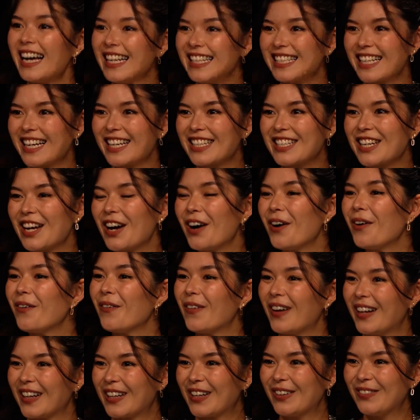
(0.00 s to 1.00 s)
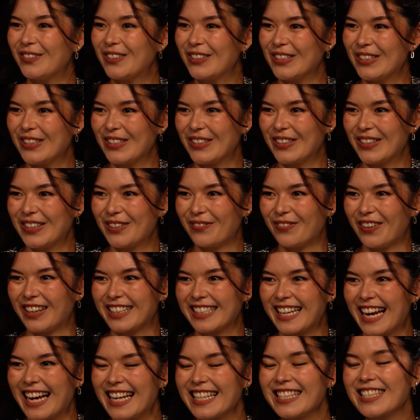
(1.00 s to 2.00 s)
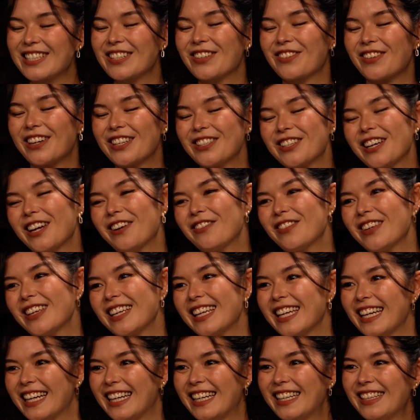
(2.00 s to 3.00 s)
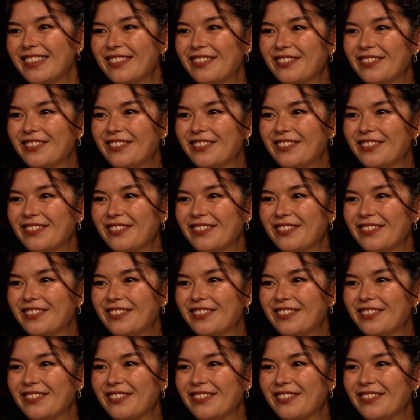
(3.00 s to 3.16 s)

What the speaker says: Sascha. Welcome to the podcast. So great to have you here.